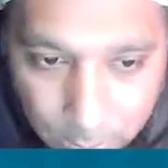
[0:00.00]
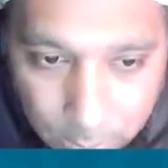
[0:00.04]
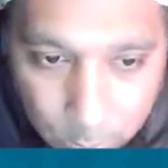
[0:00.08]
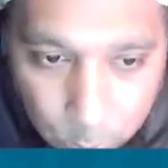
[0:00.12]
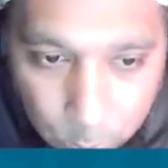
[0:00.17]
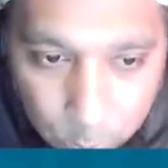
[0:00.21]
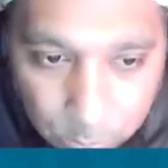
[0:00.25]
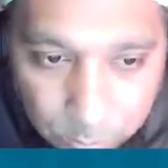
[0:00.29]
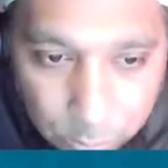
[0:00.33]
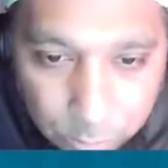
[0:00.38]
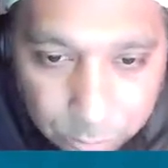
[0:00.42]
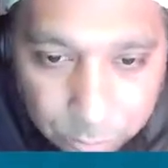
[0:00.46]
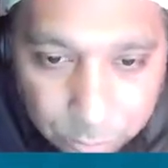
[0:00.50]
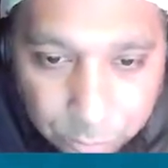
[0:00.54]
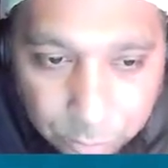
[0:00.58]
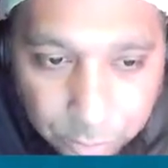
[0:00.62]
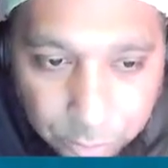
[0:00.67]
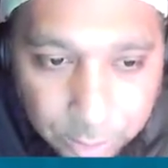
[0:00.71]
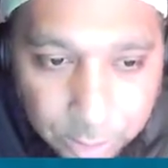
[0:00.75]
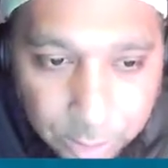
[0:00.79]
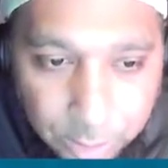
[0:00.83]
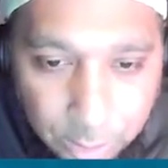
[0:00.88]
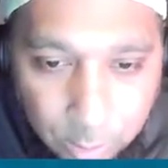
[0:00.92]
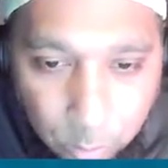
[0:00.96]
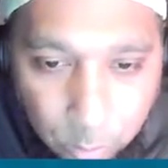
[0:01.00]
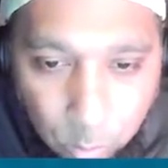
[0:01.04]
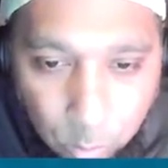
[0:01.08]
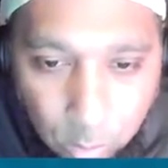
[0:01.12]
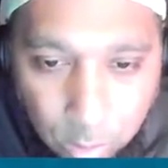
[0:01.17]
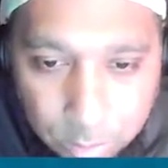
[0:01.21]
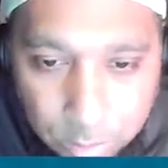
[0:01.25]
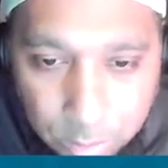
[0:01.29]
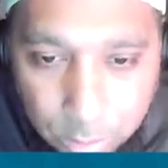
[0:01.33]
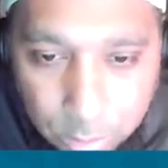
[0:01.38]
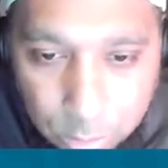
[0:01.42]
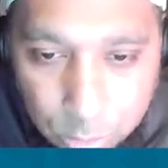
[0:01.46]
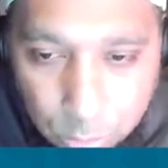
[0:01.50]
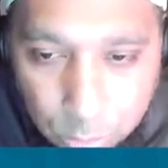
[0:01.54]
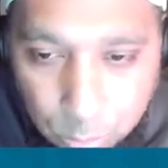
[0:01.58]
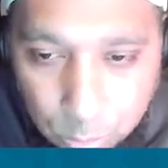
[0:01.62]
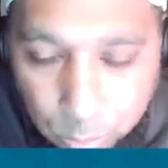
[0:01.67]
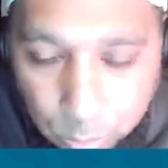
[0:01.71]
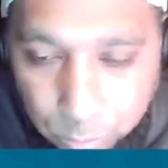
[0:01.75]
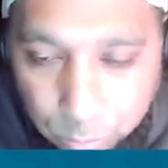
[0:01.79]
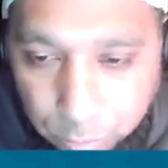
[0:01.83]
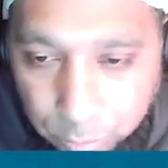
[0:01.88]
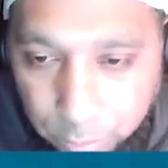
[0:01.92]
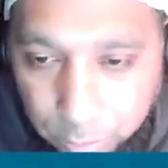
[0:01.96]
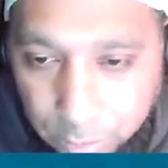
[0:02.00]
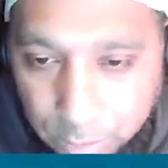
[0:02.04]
We've got 3 here, 1, 2, 3.